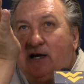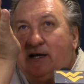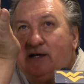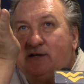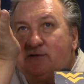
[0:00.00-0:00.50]

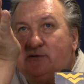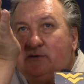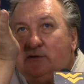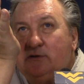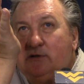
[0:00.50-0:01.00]
not his.
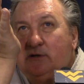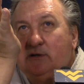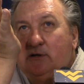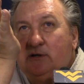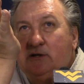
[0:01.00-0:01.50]

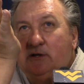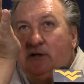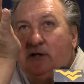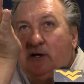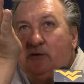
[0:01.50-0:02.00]

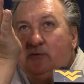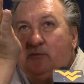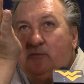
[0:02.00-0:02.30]
You know,